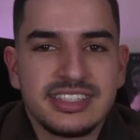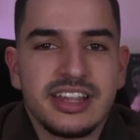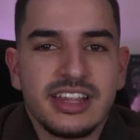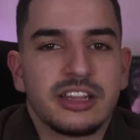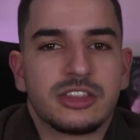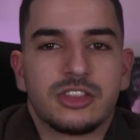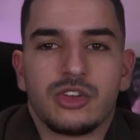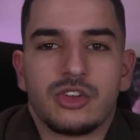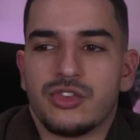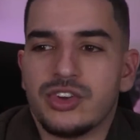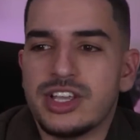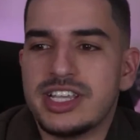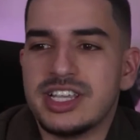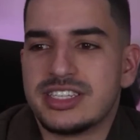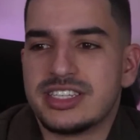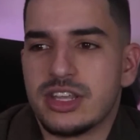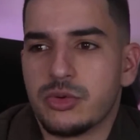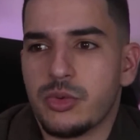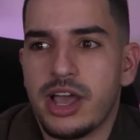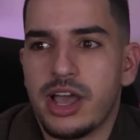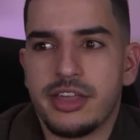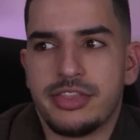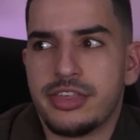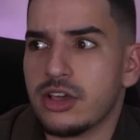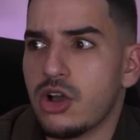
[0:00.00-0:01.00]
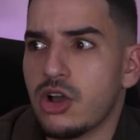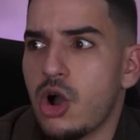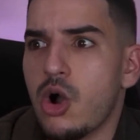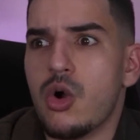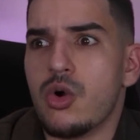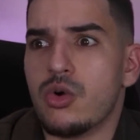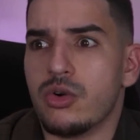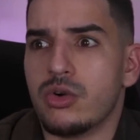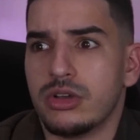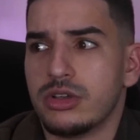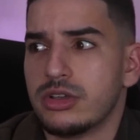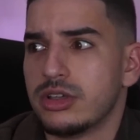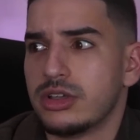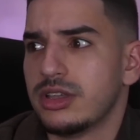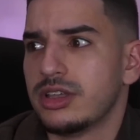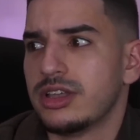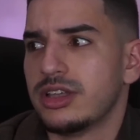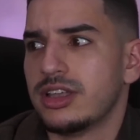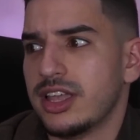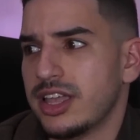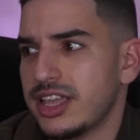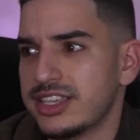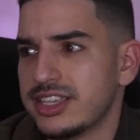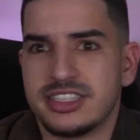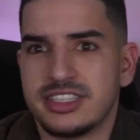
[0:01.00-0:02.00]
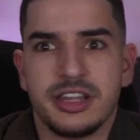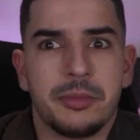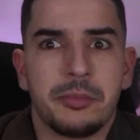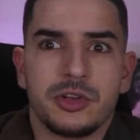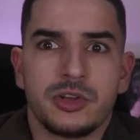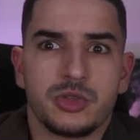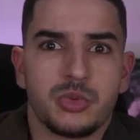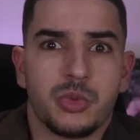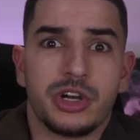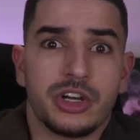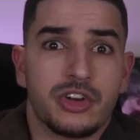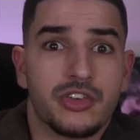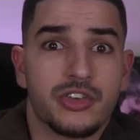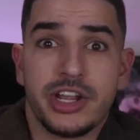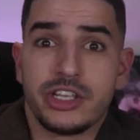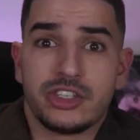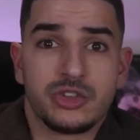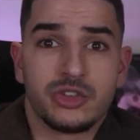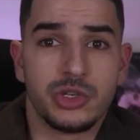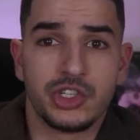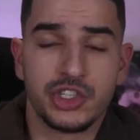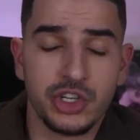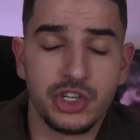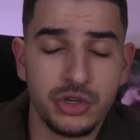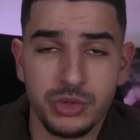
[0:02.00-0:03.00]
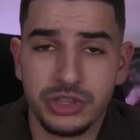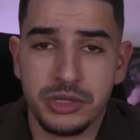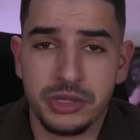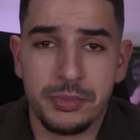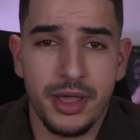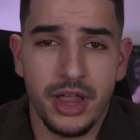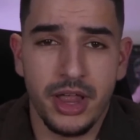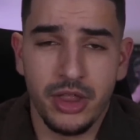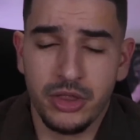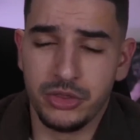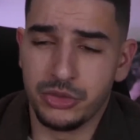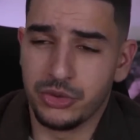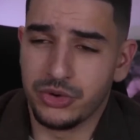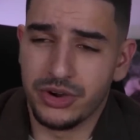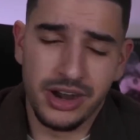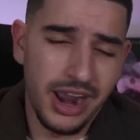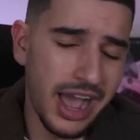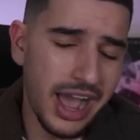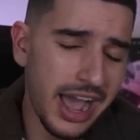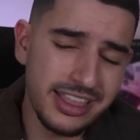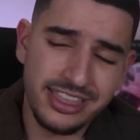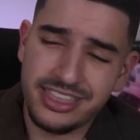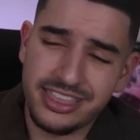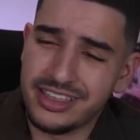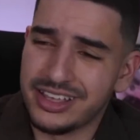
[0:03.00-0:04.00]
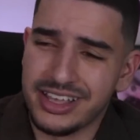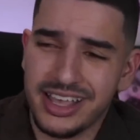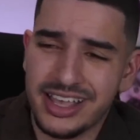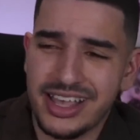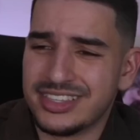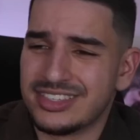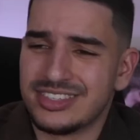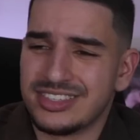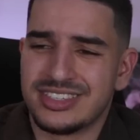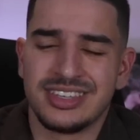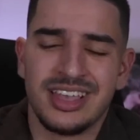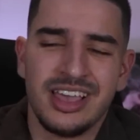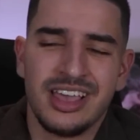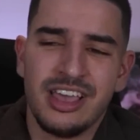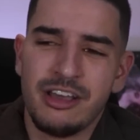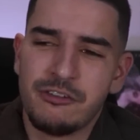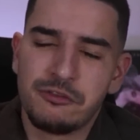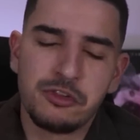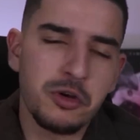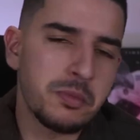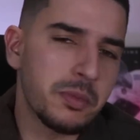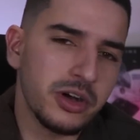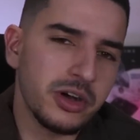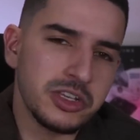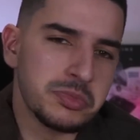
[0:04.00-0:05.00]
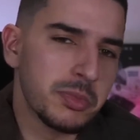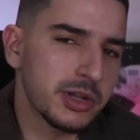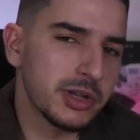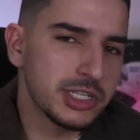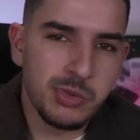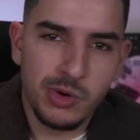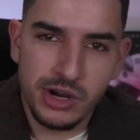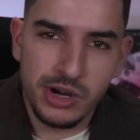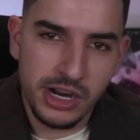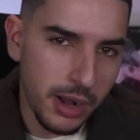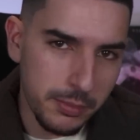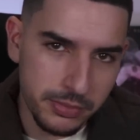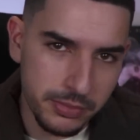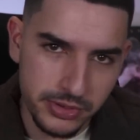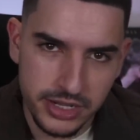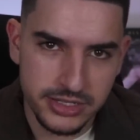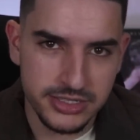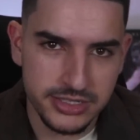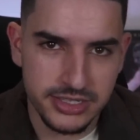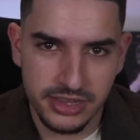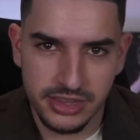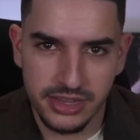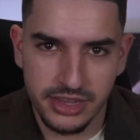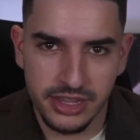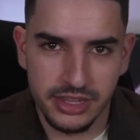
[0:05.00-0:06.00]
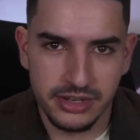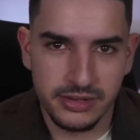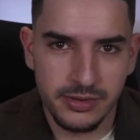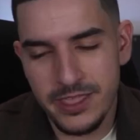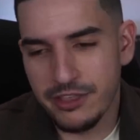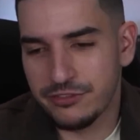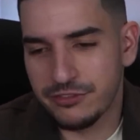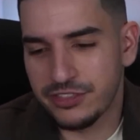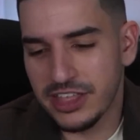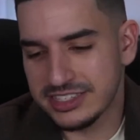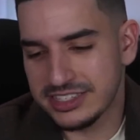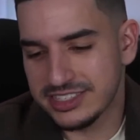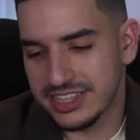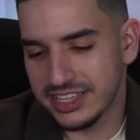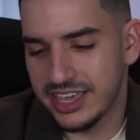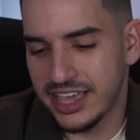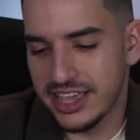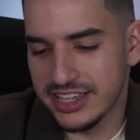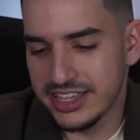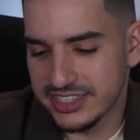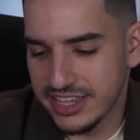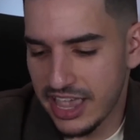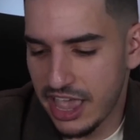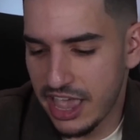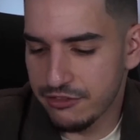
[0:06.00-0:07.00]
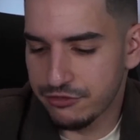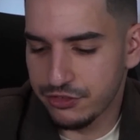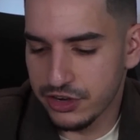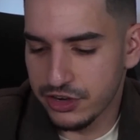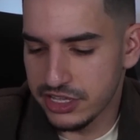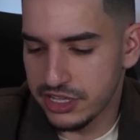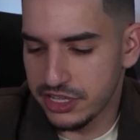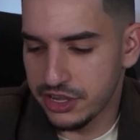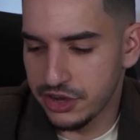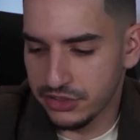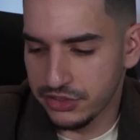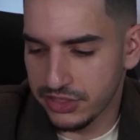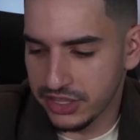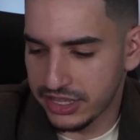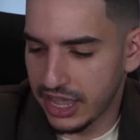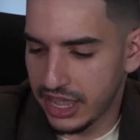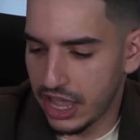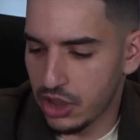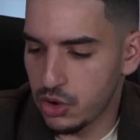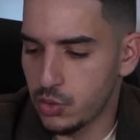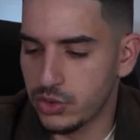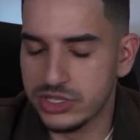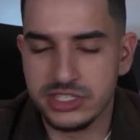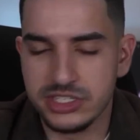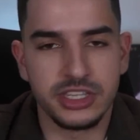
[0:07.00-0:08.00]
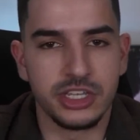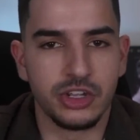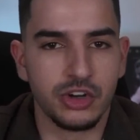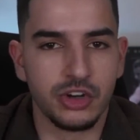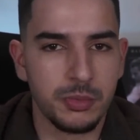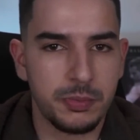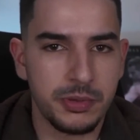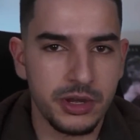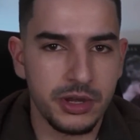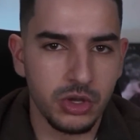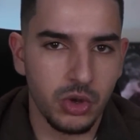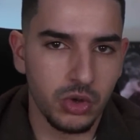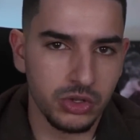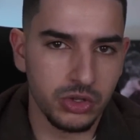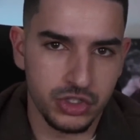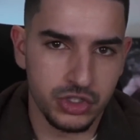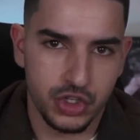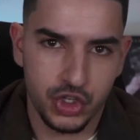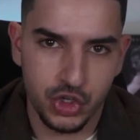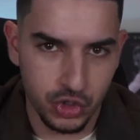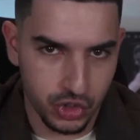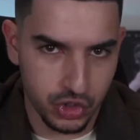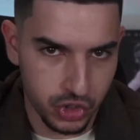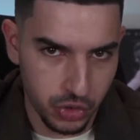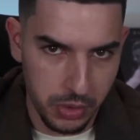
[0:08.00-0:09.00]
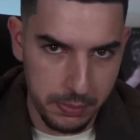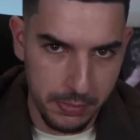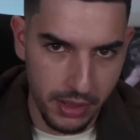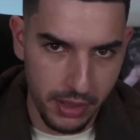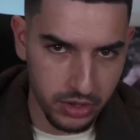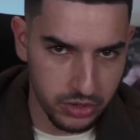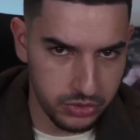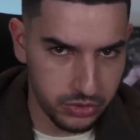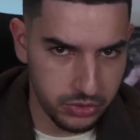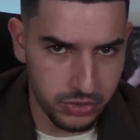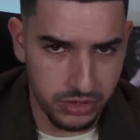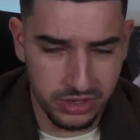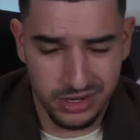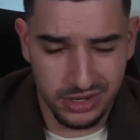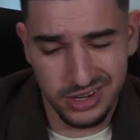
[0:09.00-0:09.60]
not the reason why I think, oh, his numbers weren't great, so he shouldn't win the Ballon d'Or. I think football is much more complex than that. If that's the case, every year, the guy who wins the European Golden Shoe should win Ballon d'Or.